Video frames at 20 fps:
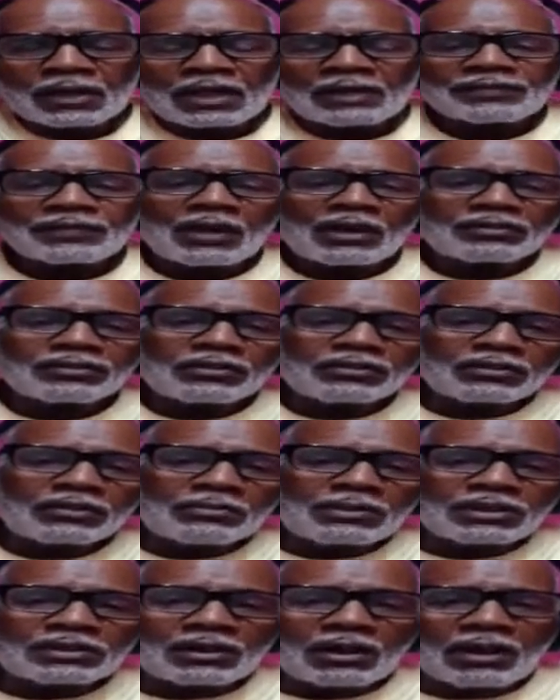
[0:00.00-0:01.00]
I thought you
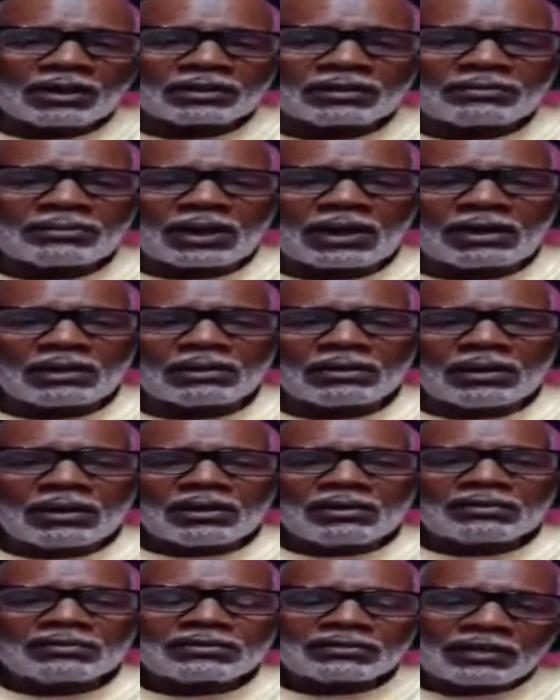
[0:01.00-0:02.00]
should be talking about
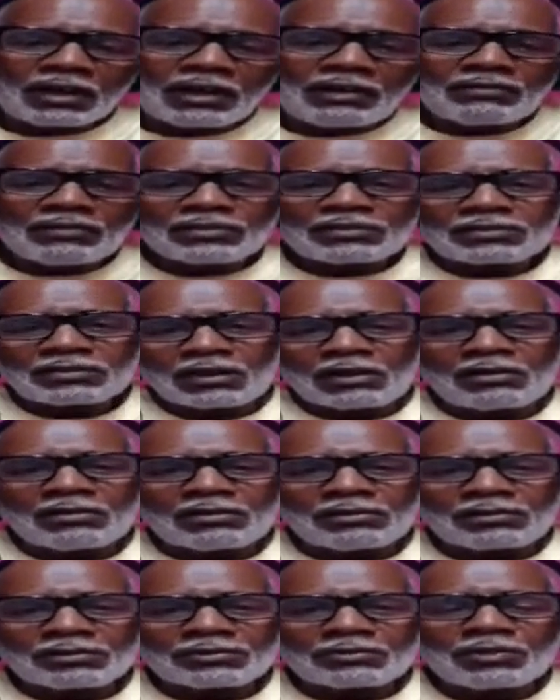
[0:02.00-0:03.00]
saving
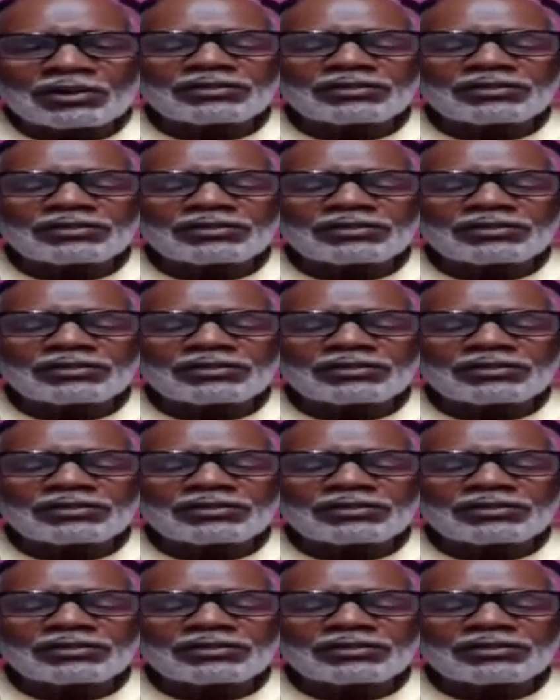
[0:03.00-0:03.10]
souls,